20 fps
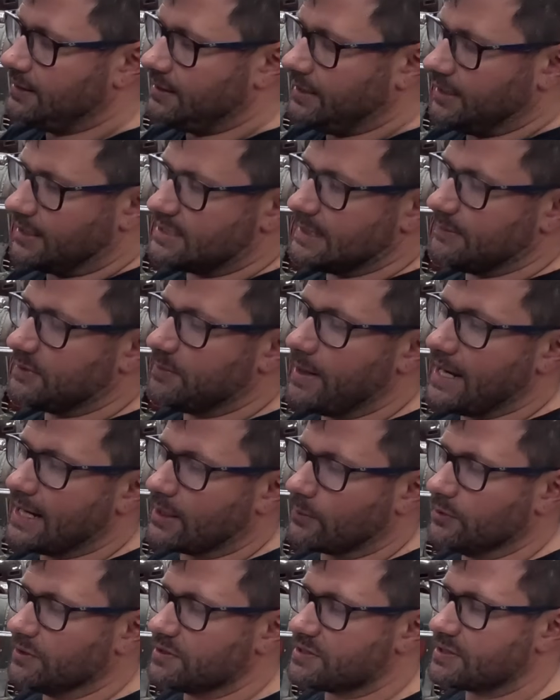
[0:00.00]
except
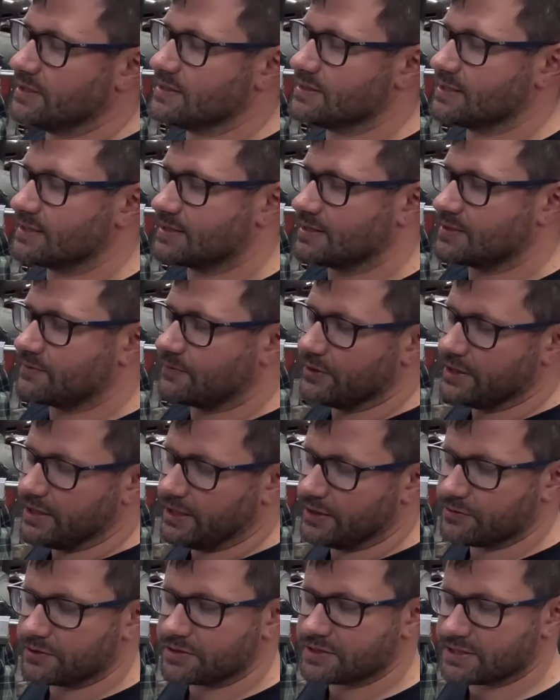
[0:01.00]
backwards, because this is for the
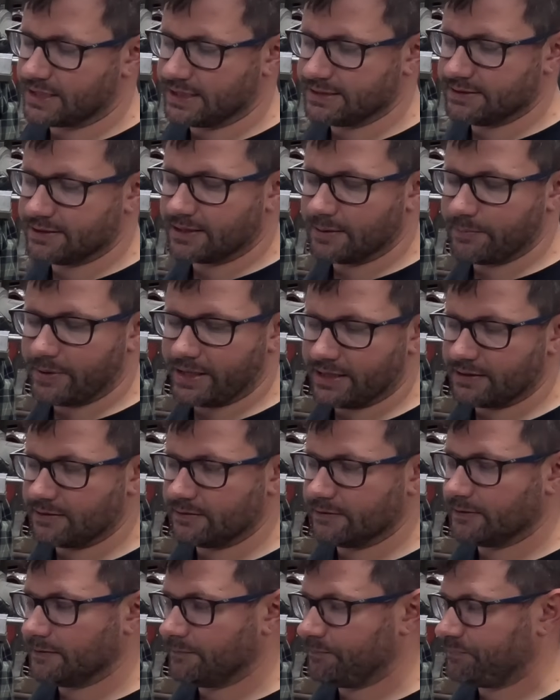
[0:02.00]
other side that I
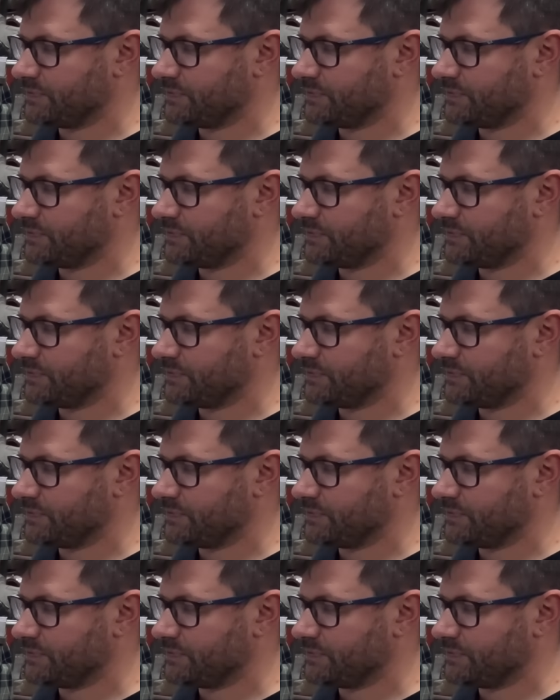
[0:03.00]
patterned.